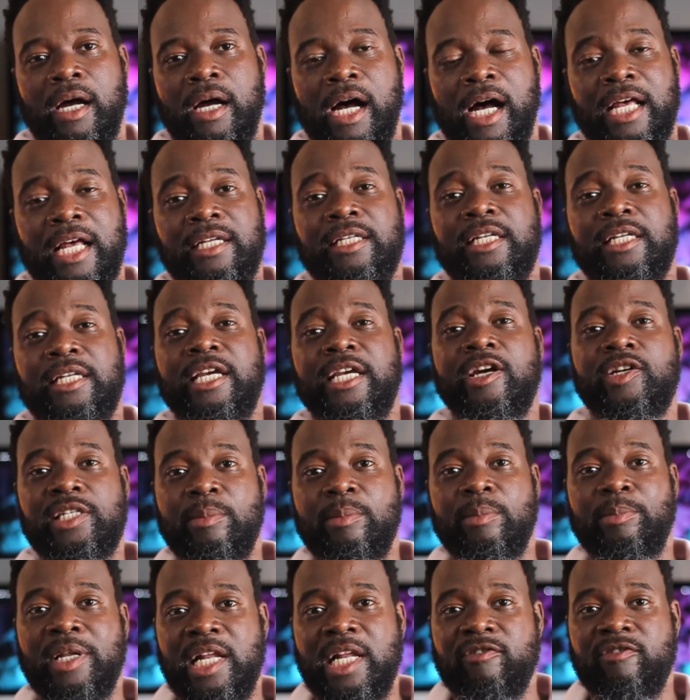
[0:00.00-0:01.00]
So here's
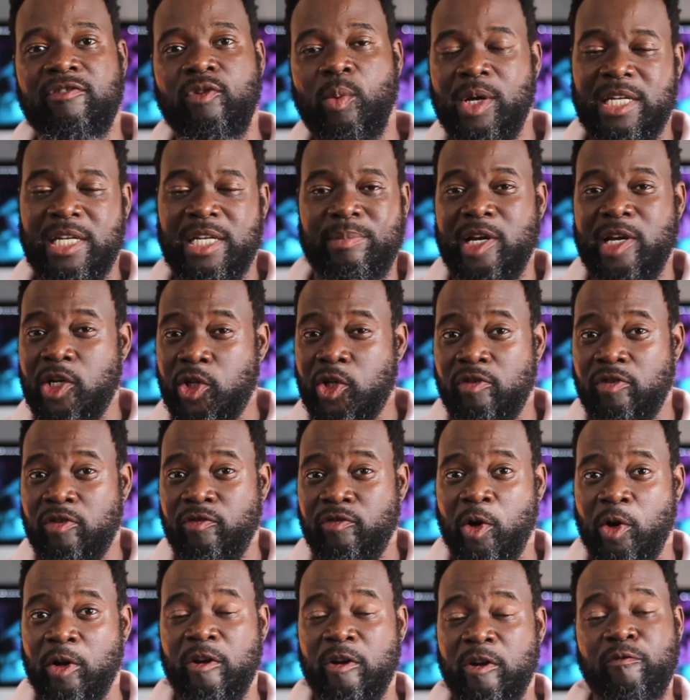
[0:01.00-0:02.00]
some clever ones I'm not sure if you
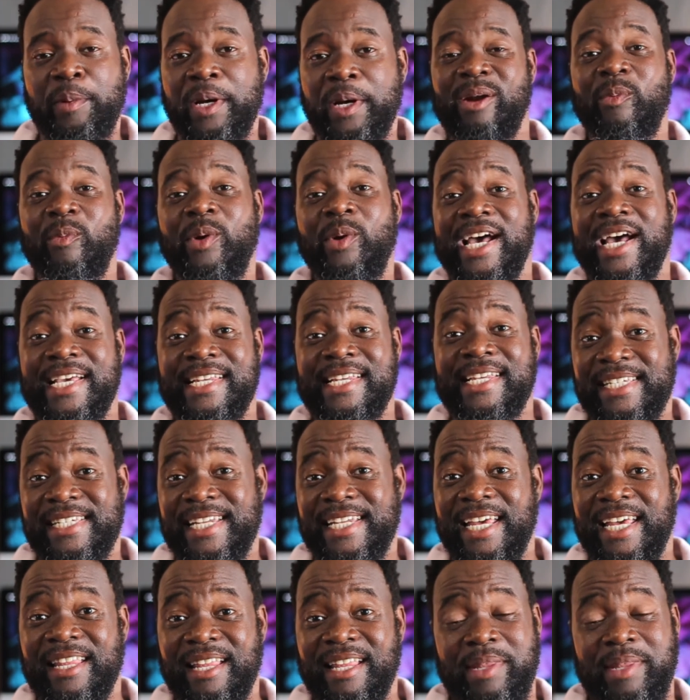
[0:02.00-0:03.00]
heard of, but when I
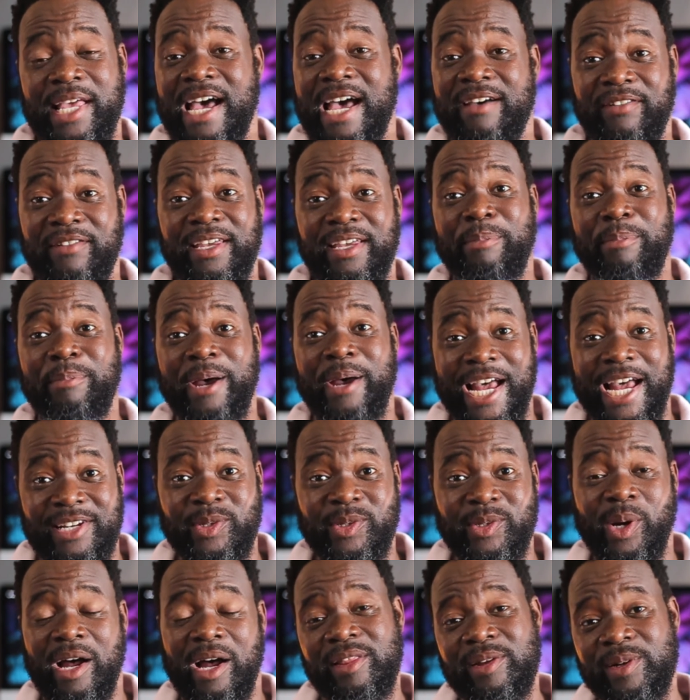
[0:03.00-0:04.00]
say them, they have an impact to
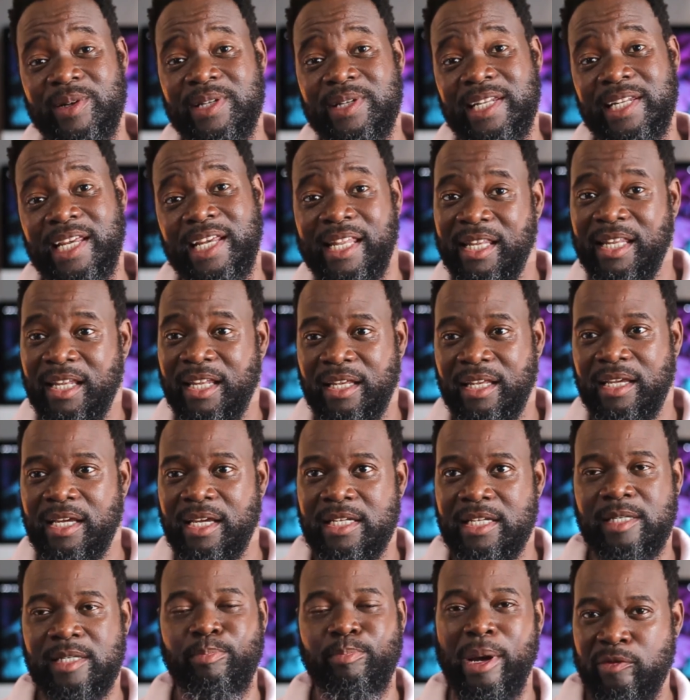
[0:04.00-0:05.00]
others and
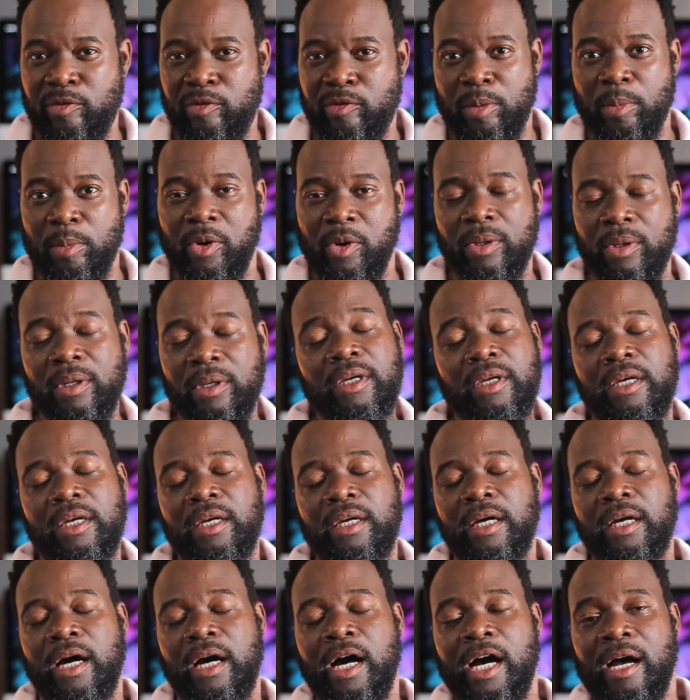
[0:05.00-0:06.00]
it's memorable.
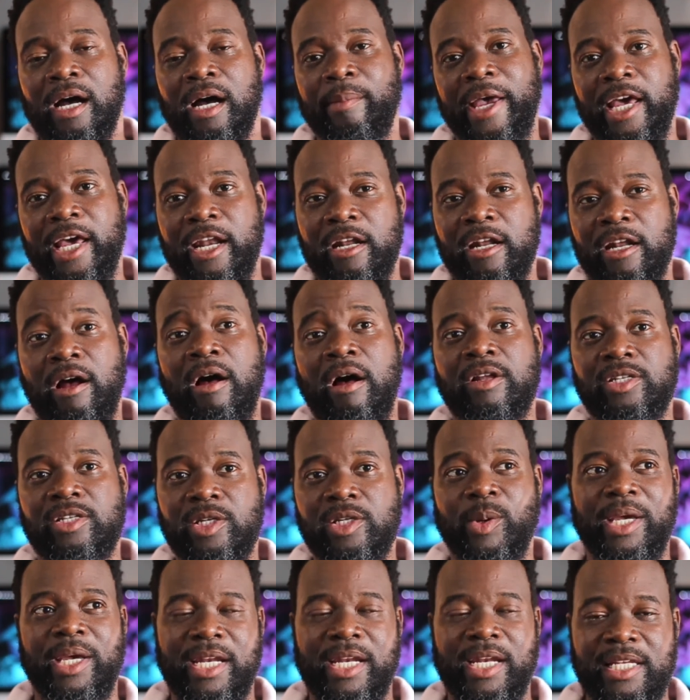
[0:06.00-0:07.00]
And also
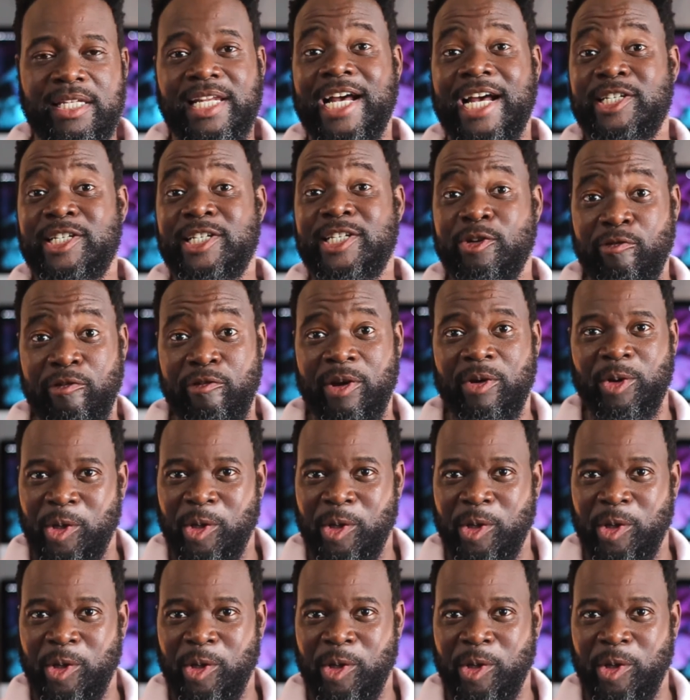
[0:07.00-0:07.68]
it is actually real.